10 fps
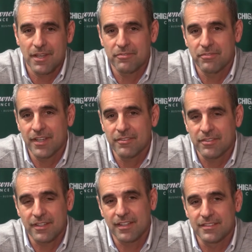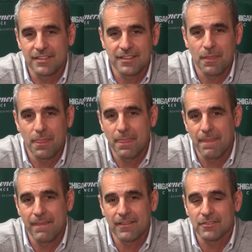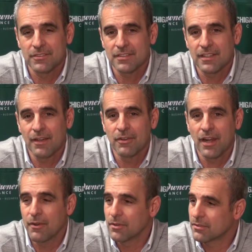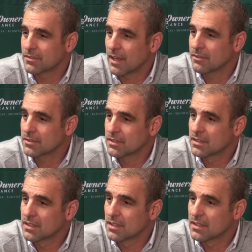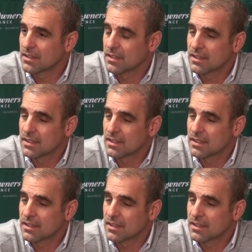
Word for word: my favorite. I thought you would be like, snap. I would. I would. Get I would, this easy.